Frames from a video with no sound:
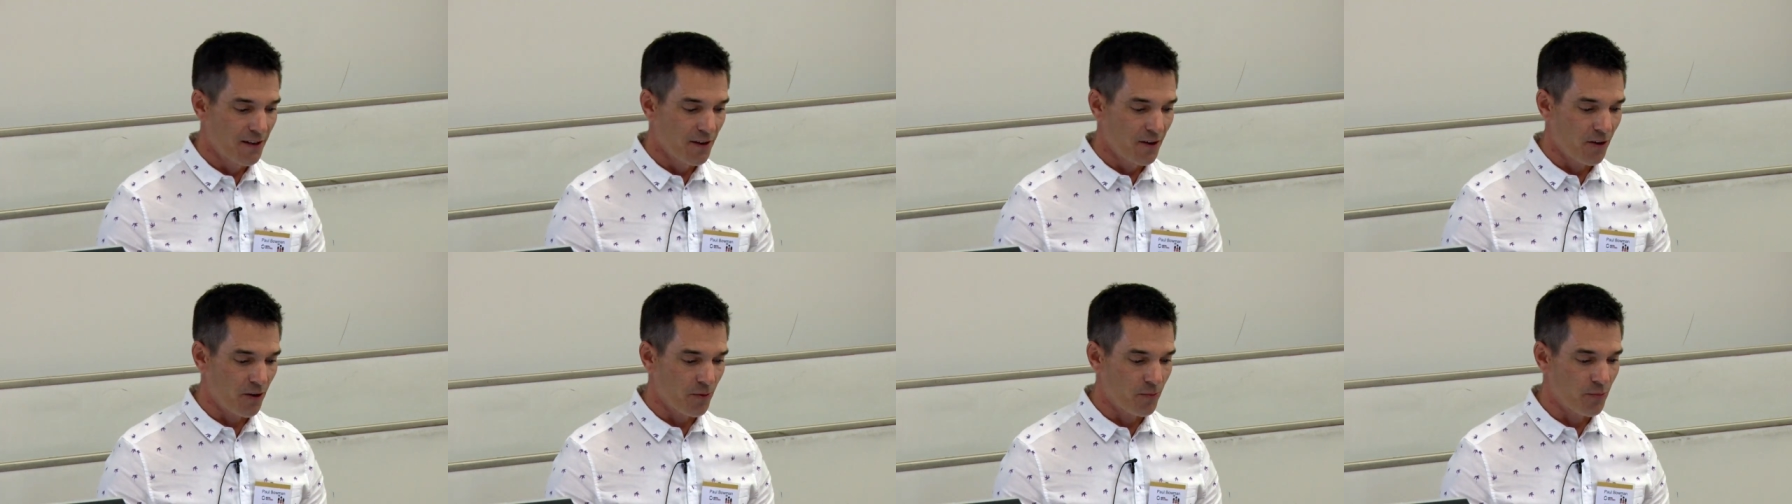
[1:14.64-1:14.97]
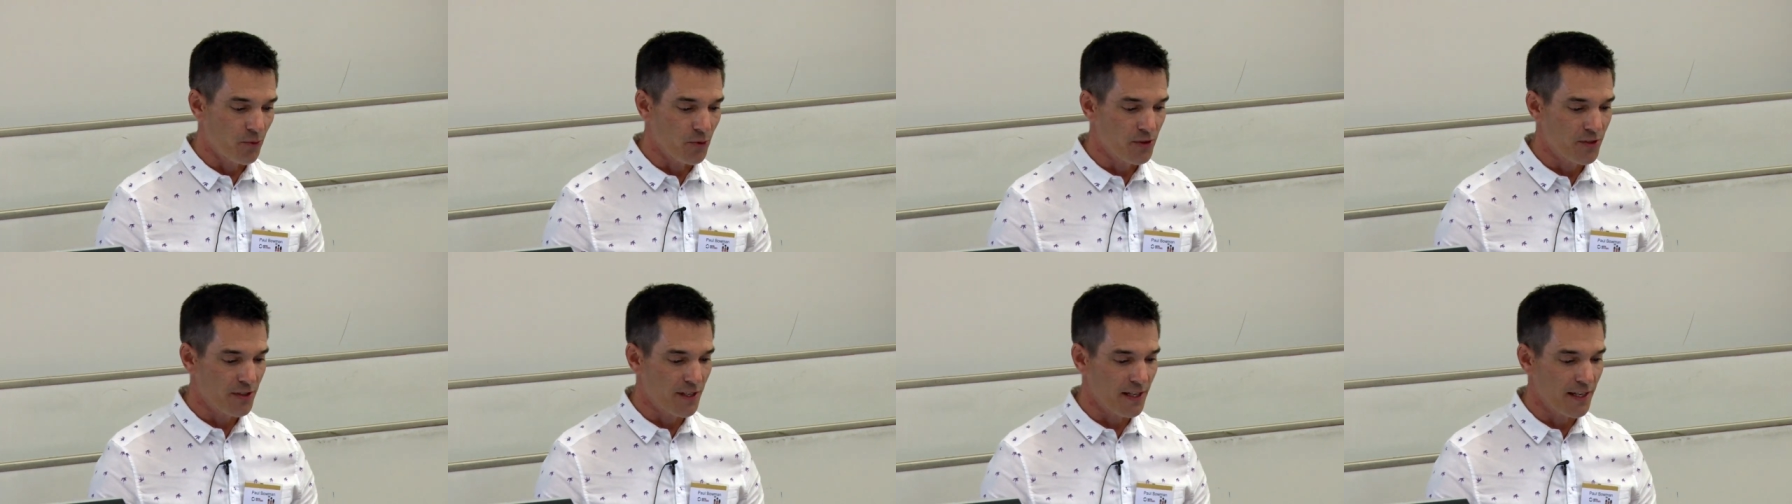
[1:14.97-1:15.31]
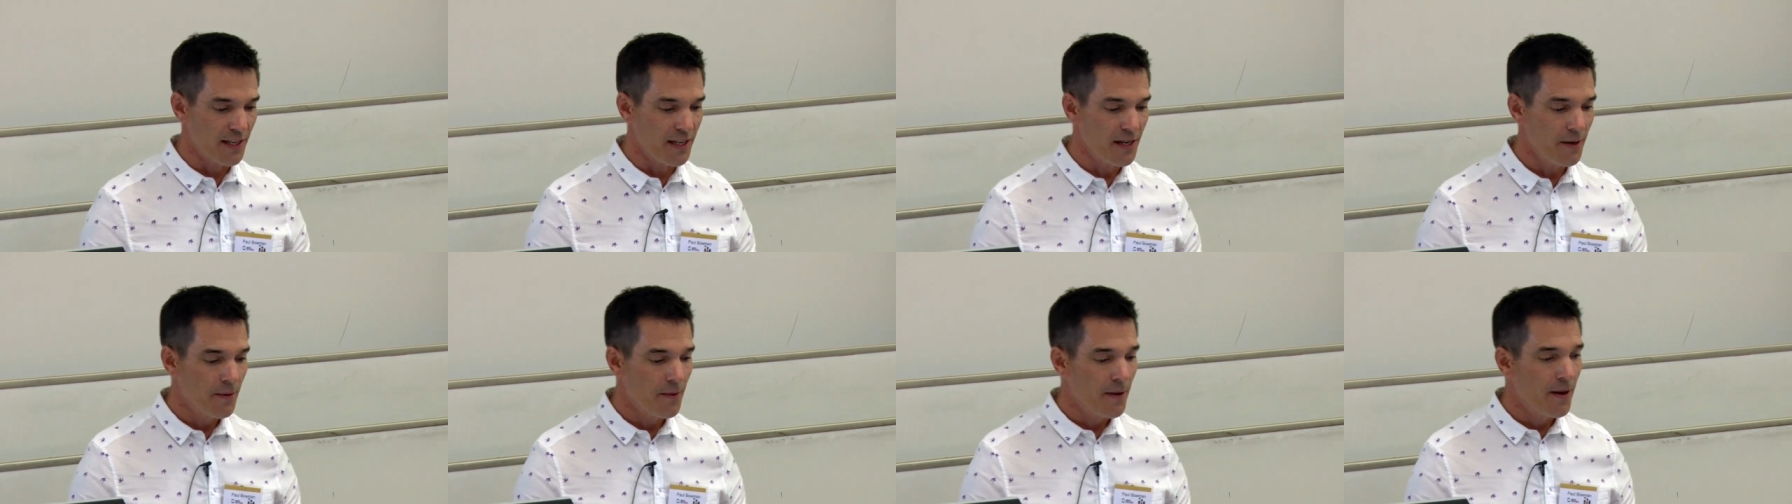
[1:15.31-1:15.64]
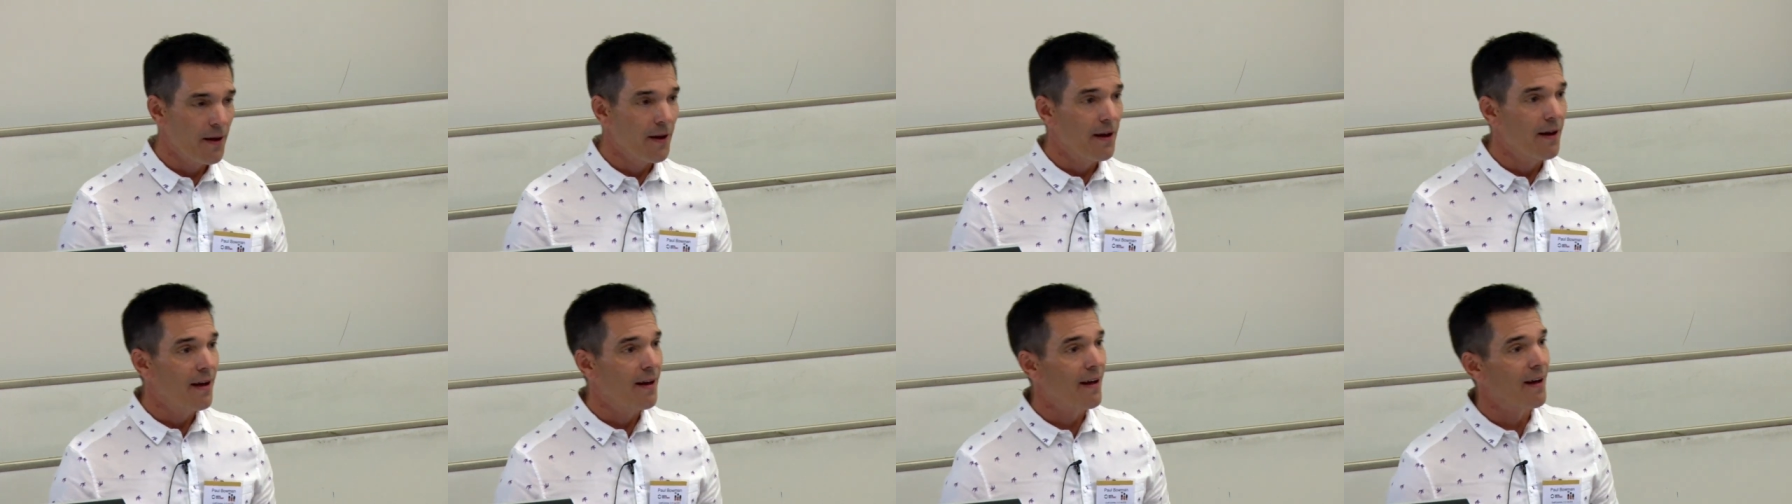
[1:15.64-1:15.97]
on Bruce Lee.
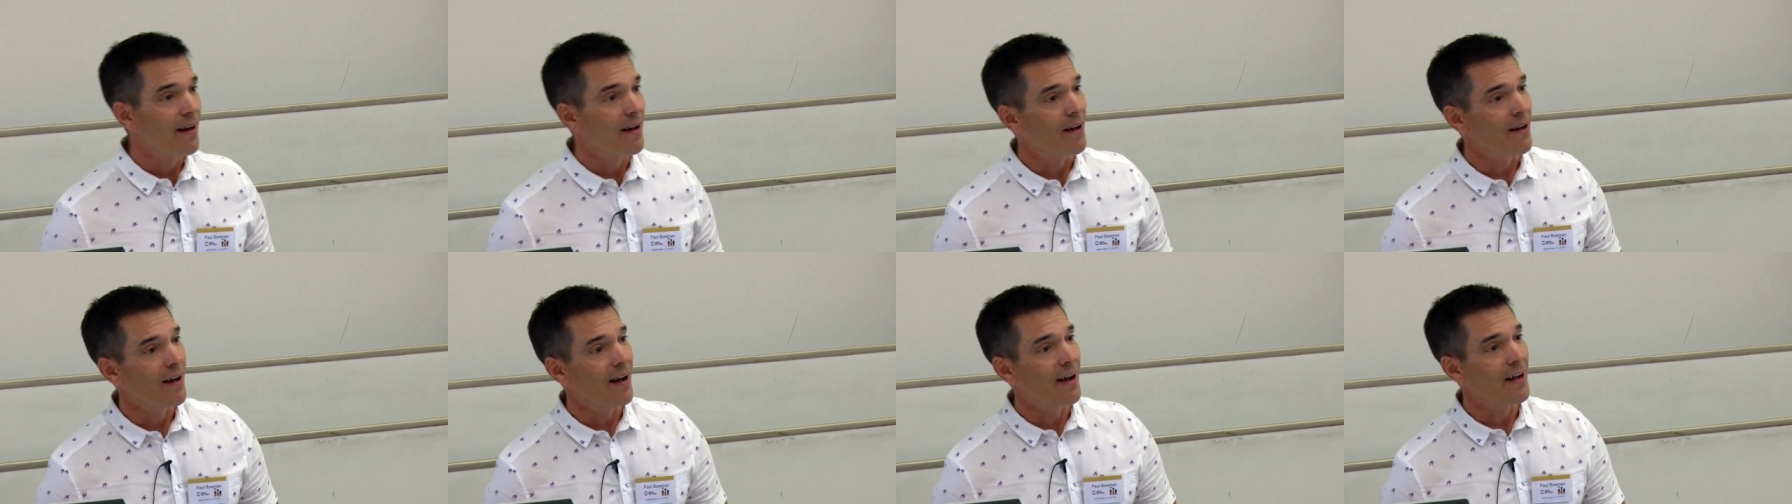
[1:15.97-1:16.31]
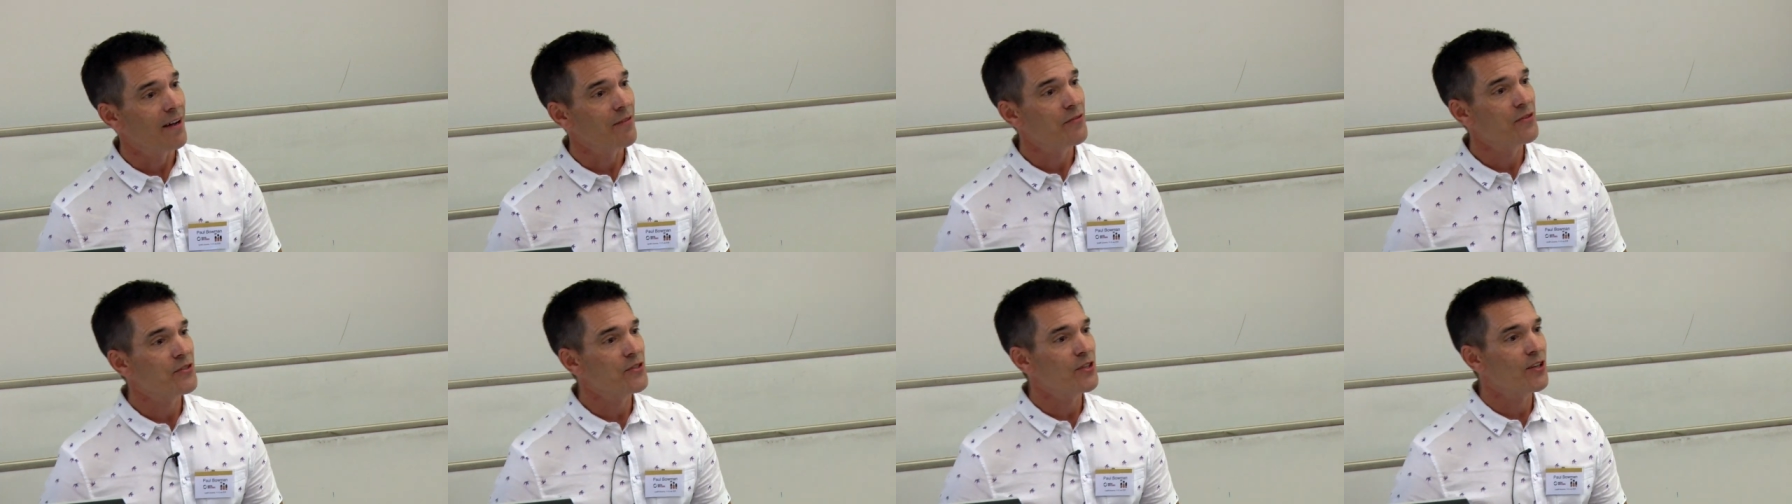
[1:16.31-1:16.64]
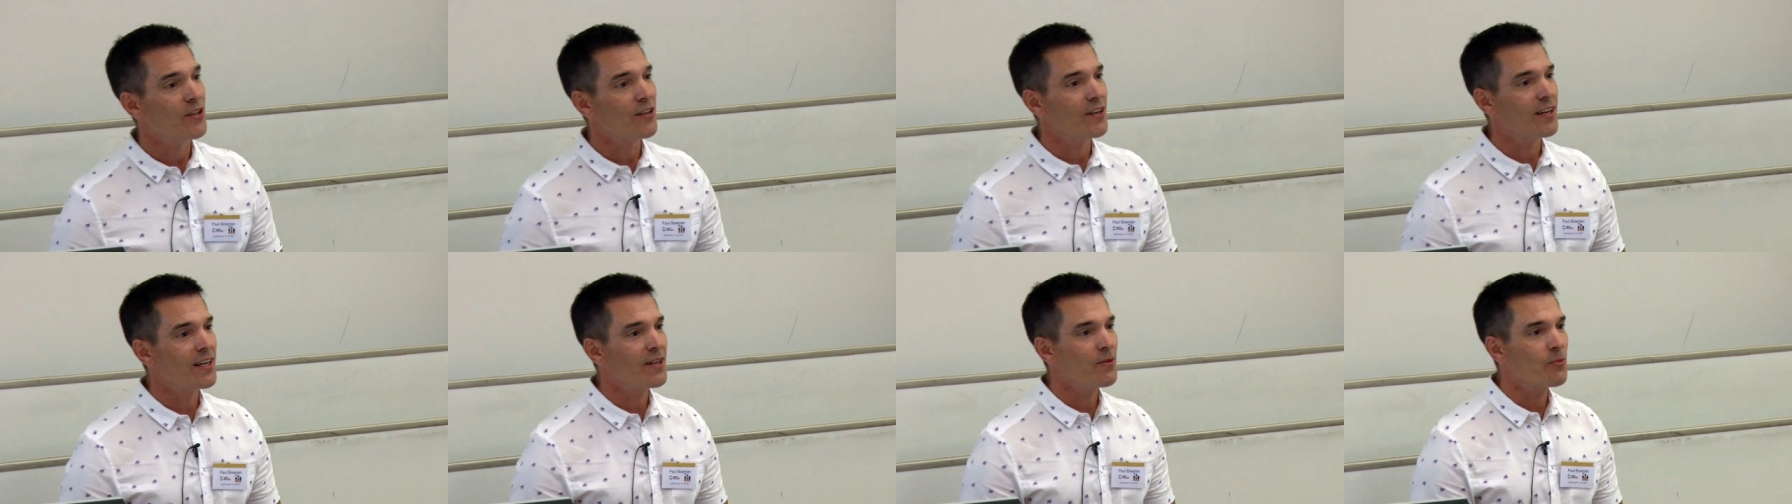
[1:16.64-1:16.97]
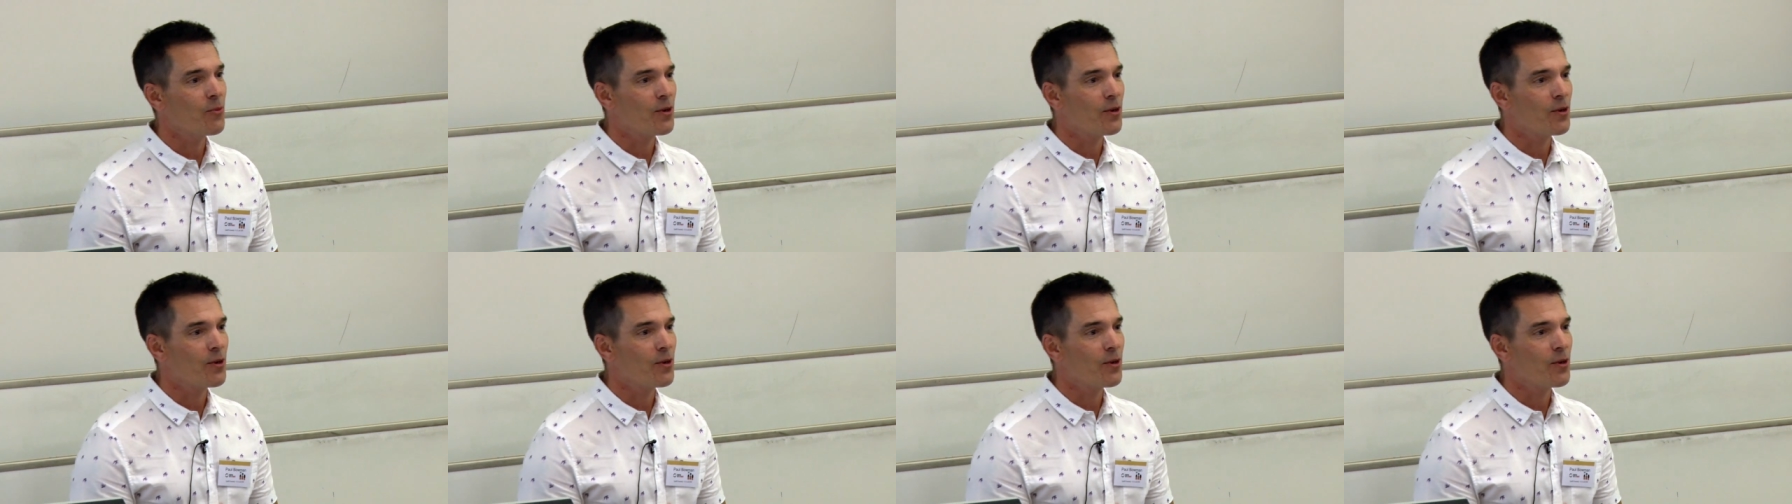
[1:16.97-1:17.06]
Uh, I've certainly